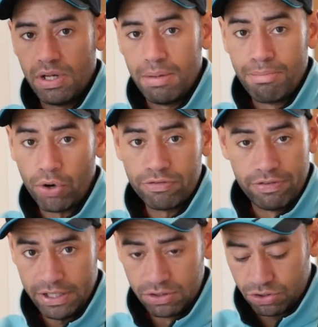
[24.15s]

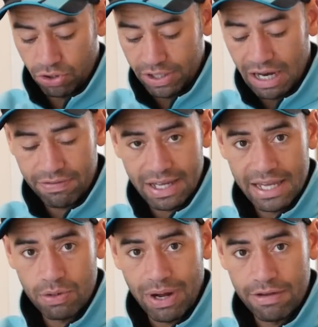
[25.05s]
minefield to try and navigate
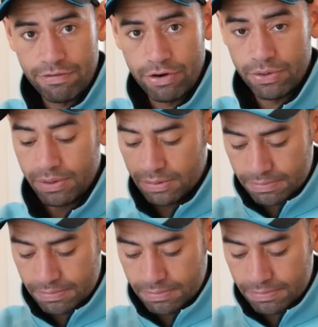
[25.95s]
your way through.